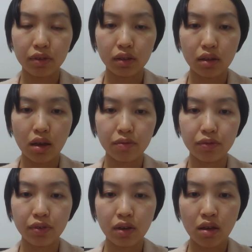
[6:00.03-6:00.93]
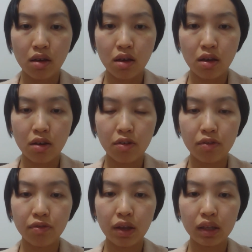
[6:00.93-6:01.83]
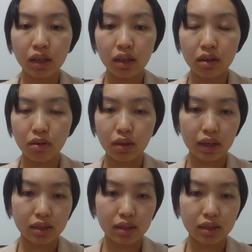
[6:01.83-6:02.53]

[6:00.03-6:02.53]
enough funding or like